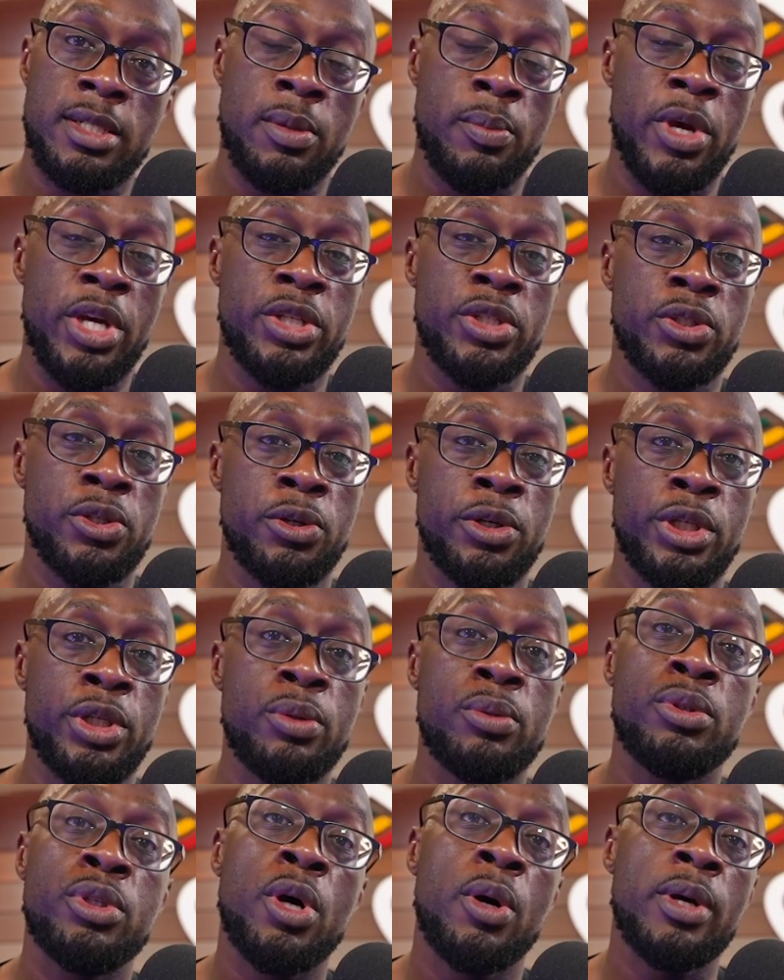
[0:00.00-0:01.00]
to make sure
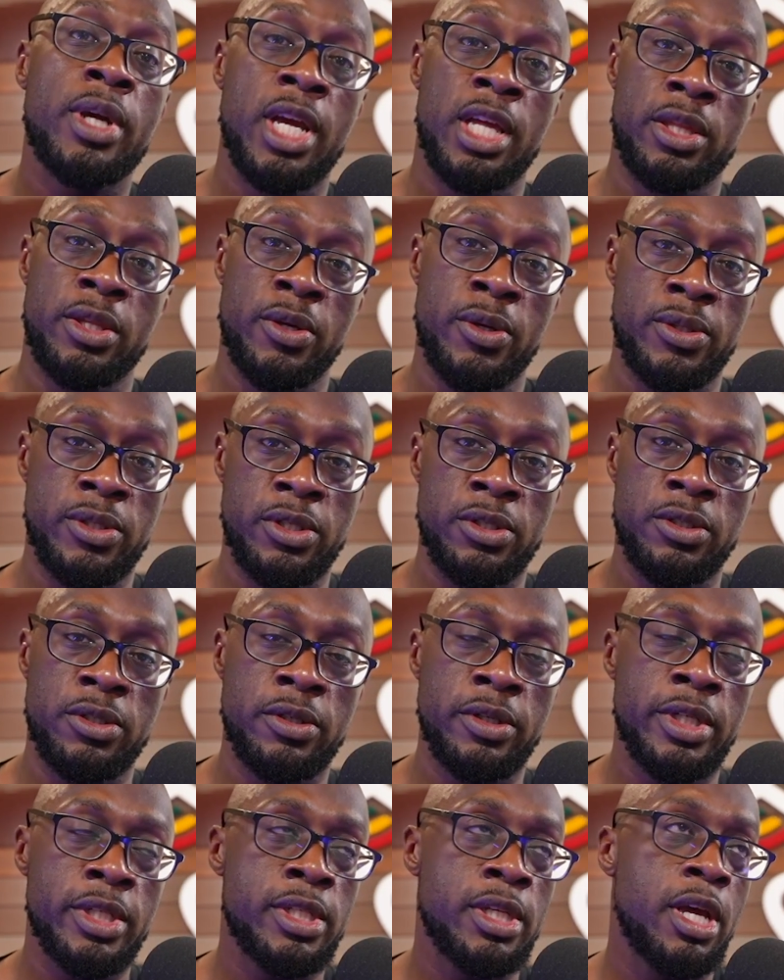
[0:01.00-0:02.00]
you don't get those
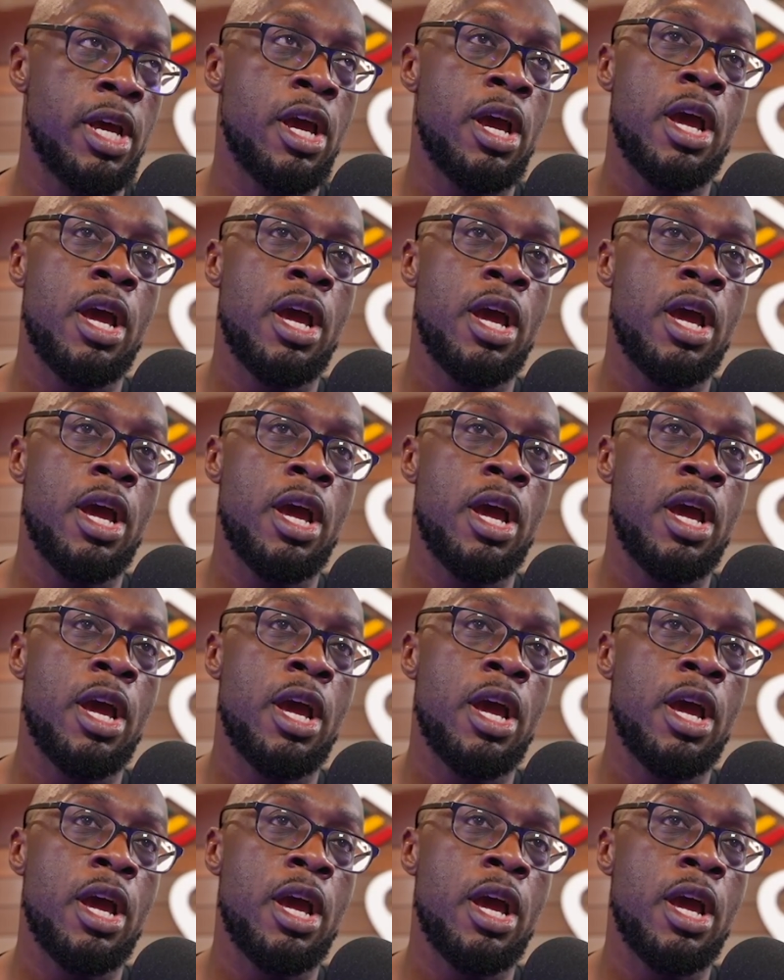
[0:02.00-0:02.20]
injuries.